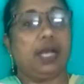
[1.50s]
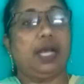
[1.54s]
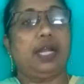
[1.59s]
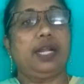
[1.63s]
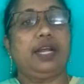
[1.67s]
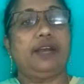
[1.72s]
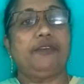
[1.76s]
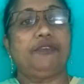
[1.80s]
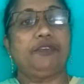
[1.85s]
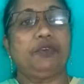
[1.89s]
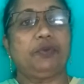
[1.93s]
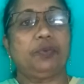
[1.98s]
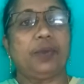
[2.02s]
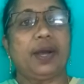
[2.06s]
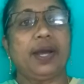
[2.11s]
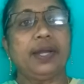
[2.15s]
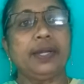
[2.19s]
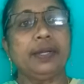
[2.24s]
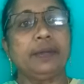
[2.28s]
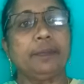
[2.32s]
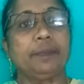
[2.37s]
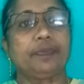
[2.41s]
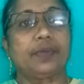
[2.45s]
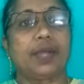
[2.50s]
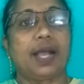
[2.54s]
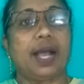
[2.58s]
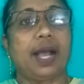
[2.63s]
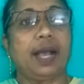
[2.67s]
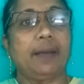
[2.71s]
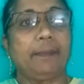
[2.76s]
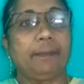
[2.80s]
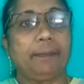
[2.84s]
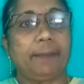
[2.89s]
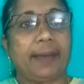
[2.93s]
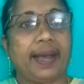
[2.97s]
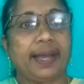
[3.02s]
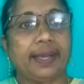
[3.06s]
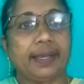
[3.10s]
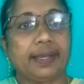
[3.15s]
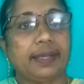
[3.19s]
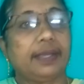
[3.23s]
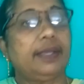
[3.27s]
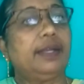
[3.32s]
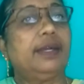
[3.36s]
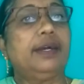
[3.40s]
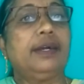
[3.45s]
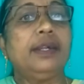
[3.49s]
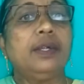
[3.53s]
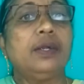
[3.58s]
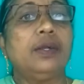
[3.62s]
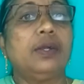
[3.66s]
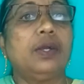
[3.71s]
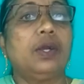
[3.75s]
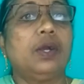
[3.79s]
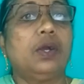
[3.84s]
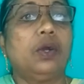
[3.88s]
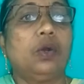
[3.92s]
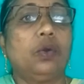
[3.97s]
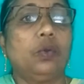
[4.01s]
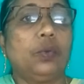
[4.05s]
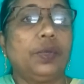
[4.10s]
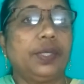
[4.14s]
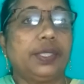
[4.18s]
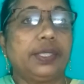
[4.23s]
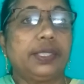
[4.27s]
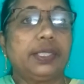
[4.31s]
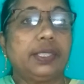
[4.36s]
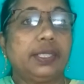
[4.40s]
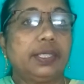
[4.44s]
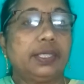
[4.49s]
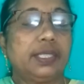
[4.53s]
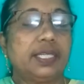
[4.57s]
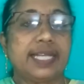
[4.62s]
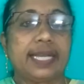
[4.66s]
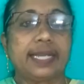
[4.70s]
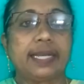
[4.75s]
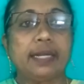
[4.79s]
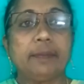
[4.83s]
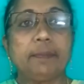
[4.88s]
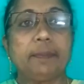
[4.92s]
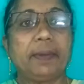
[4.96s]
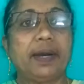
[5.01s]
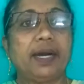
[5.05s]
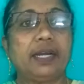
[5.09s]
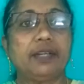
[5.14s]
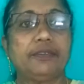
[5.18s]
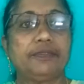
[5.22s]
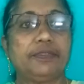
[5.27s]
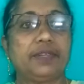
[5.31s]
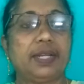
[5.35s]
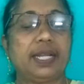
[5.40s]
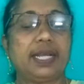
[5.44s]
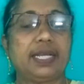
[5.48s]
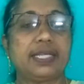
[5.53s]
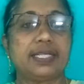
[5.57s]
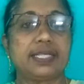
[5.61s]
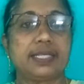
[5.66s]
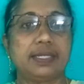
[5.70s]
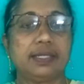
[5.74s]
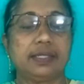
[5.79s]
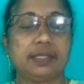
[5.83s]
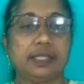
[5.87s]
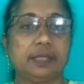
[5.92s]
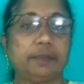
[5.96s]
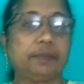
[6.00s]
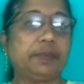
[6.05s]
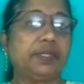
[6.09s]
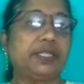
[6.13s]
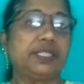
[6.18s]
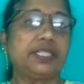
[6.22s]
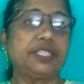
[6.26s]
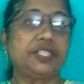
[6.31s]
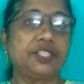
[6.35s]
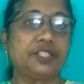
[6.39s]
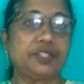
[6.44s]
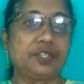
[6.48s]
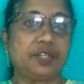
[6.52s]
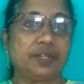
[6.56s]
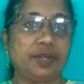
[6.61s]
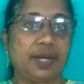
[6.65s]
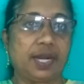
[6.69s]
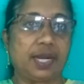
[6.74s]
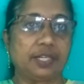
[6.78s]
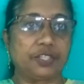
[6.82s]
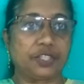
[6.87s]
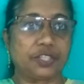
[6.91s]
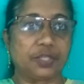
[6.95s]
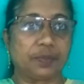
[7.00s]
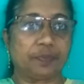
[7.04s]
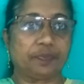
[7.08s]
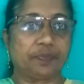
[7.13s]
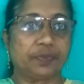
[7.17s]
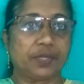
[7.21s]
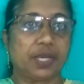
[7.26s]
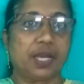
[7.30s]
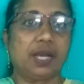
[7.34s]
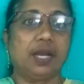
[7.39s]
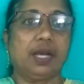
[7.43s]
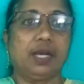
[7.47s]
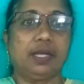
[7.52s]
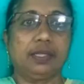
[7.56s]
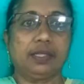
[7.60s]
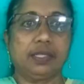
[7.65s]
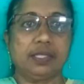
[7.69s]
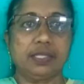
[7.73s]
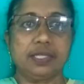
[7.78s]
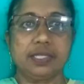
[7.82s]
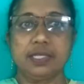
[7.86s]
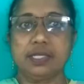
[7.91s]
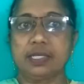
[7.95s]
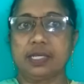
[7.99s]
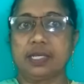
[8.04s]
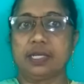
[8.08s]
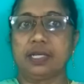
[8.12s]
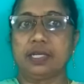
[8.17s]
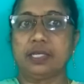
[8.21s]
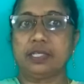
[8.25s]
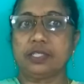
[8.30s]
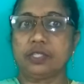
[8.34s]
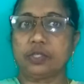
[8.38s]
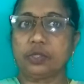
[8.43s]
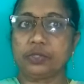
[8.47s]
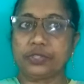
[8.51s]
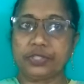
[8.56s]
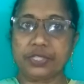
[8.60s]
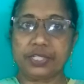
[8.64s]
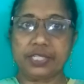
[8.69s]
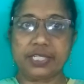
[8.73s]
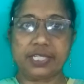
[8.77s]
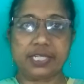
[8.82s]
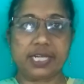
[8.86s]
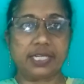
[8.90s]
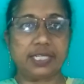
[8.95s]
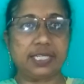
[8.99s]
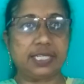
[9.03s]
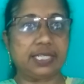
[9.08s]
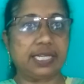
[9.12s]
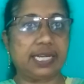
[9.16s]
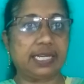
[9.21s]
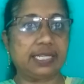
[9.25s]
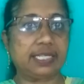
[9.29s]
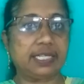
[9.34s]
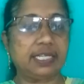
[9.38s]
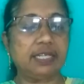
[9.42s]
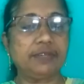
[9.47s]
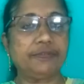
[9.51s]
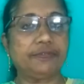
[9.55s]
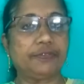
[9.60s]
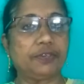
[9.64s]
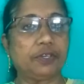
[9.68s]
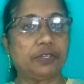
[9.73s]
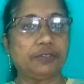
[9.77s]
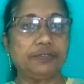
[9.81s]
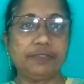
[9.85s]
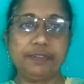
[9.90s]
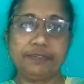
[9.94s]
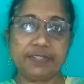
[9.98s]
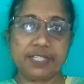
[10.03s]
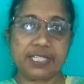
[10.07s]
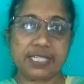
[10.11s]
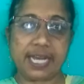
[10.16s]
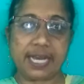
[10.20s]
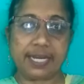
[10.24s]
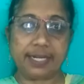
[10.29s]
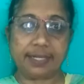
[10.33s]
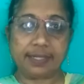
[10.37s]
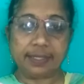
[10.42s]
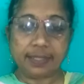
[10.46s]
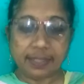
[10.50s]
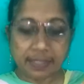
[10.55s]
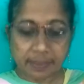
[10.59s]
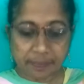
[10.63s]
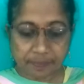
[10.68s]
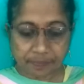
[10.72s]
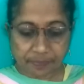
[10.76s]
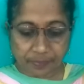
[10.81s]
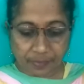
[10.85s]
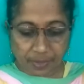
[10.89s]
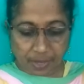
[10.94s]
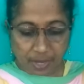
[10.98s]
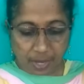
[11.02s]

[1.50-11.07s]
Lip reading: Hello everyone, I'm back here with the second part of the lesson, the British Raj. This is a social studies lesson for 5th standard.